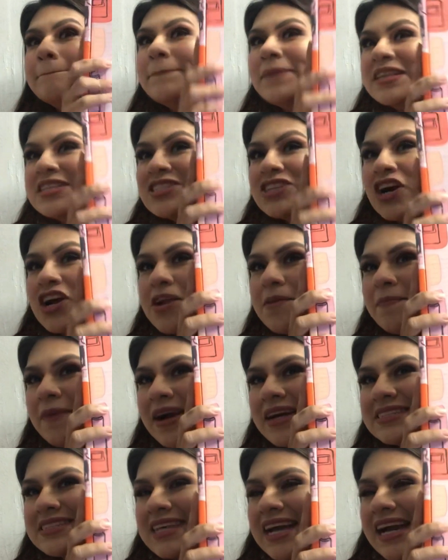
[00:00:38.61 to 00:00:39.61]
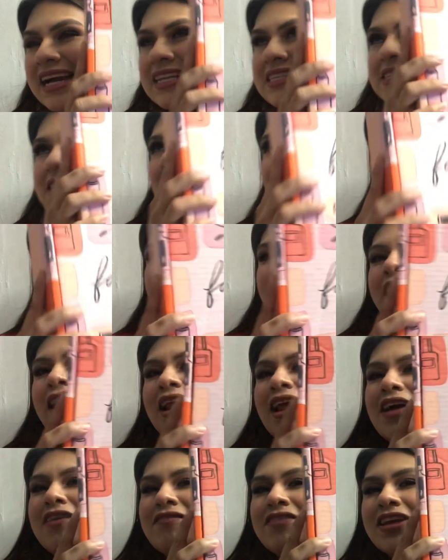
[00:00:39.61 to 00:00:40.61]
starter box, guys. Oh my god,
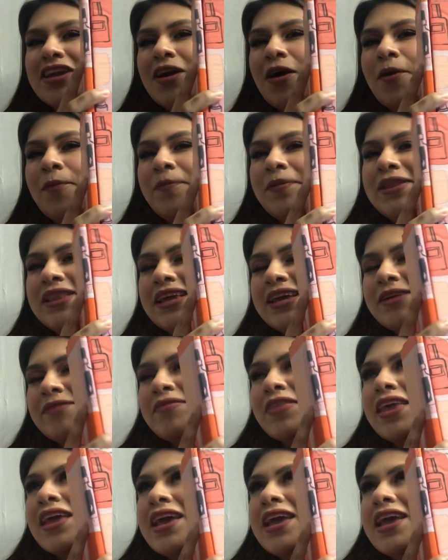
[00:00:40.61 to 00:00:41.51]
I already opened it.